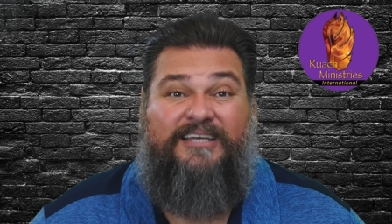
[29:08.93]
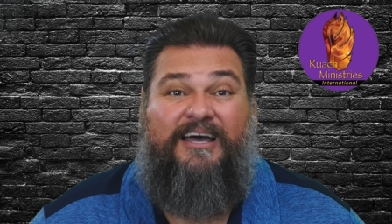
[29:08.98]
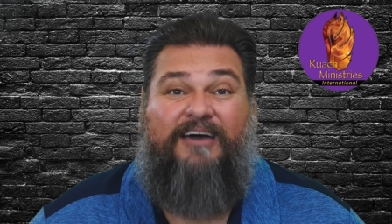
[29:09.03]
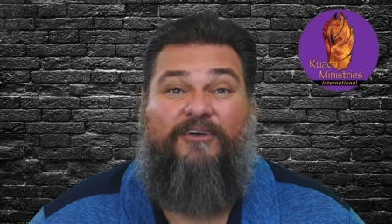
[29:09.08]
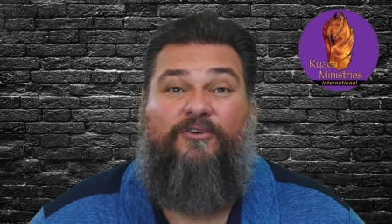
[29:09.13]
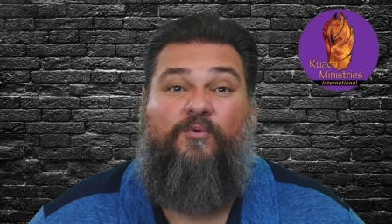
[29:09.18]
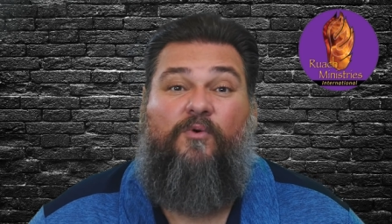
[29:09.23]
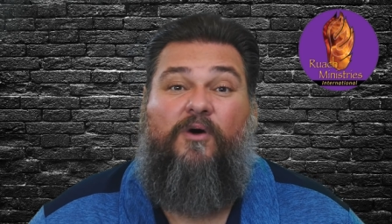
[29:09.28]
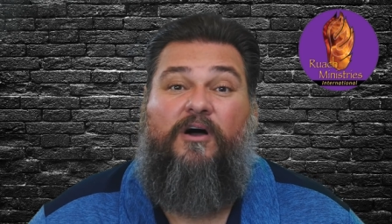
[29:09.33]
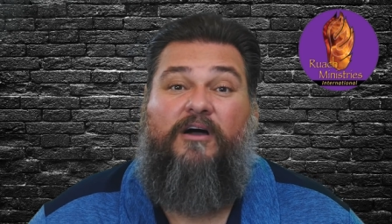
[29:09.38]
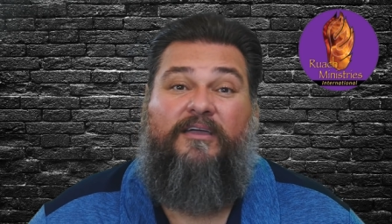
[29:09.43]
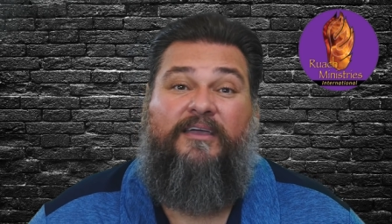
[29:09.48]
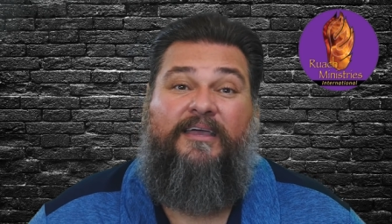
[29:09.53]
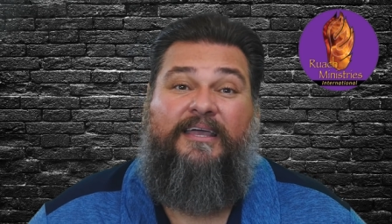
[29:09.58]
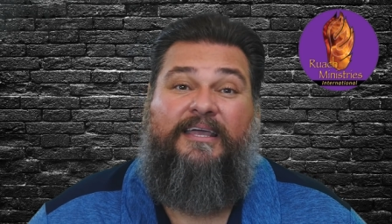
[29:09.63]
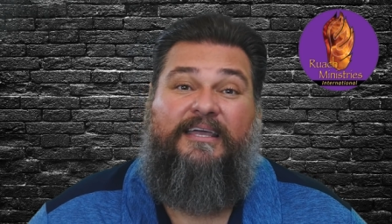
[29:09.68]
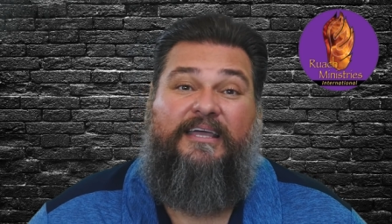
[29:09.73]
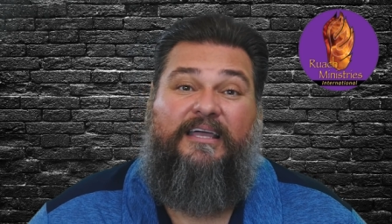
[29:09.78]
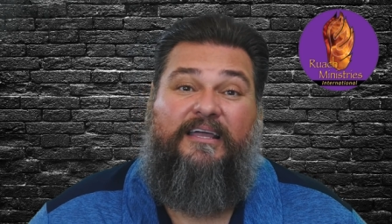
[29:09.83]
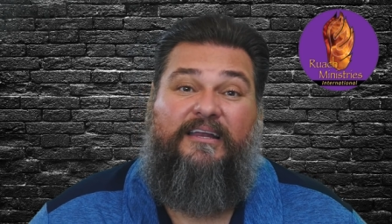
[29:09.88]
how to walk
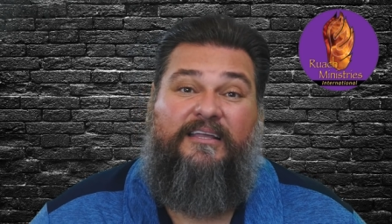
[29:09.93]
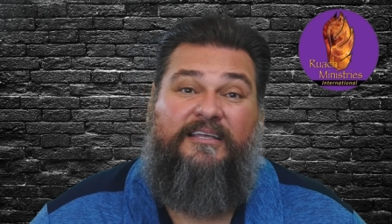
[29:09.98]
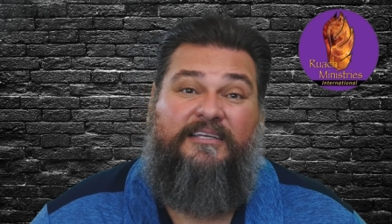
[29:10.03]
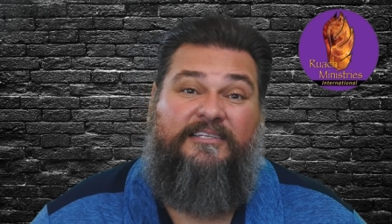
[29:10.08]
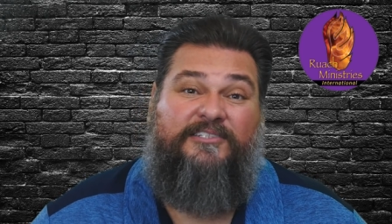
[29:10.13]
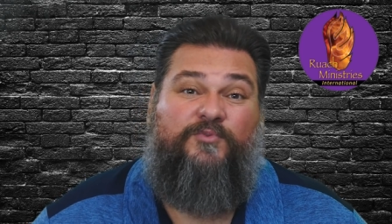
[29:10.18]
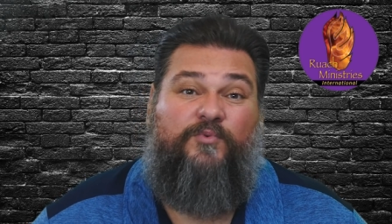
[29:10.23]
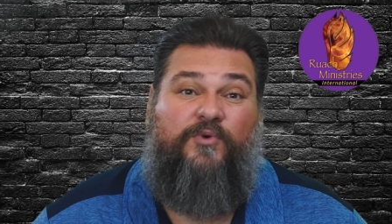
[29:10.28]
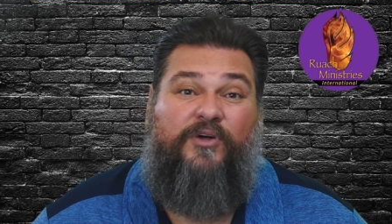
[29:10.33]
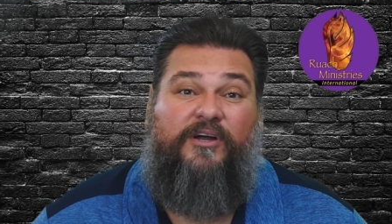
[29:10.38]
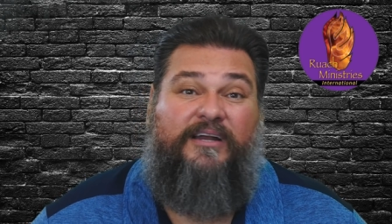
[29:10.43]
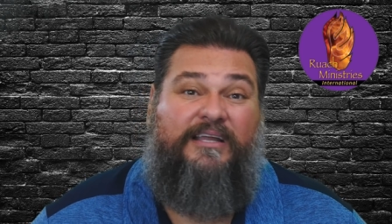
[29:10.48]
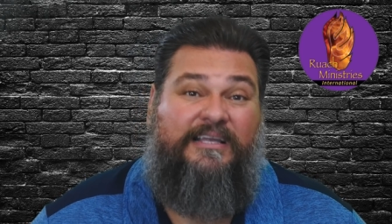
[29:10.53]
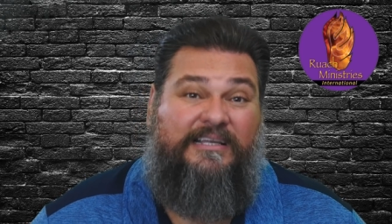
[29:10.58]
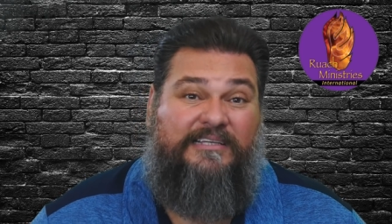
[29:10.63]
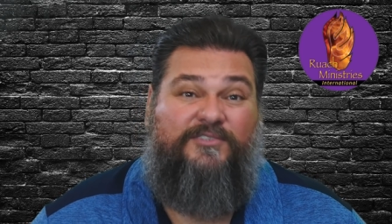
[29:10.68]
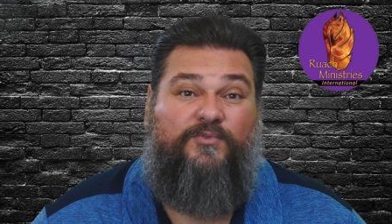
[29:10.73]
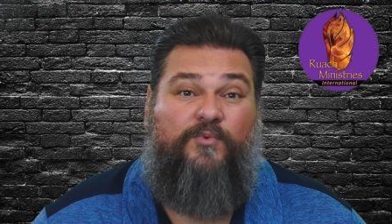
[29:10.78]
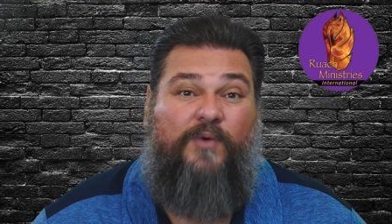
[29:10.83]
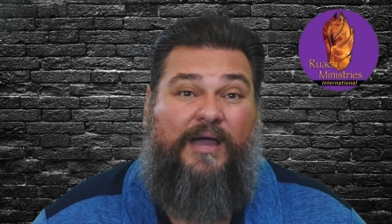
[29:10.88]
in his word,
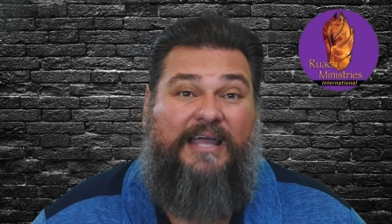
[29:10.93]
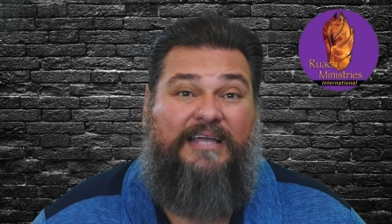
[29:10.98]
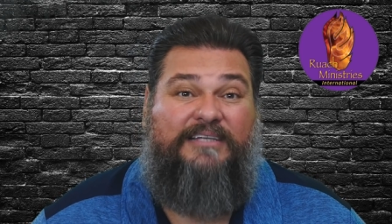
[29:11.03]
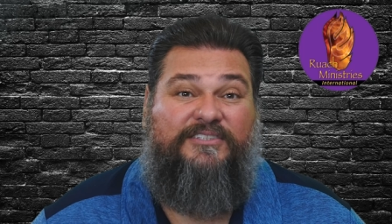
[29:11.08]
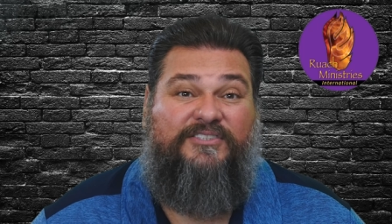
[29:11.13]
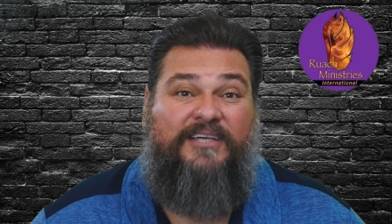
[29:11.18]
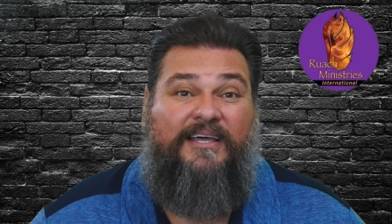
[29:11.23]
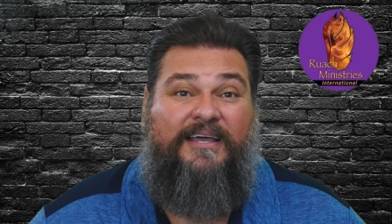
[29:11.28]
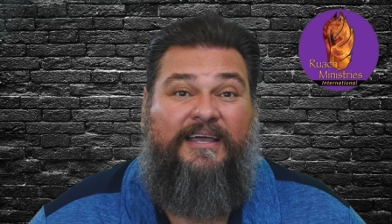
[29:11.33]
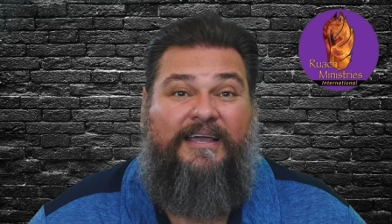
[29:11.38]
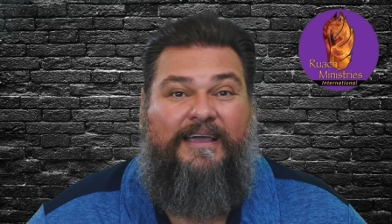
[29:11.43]
his ways.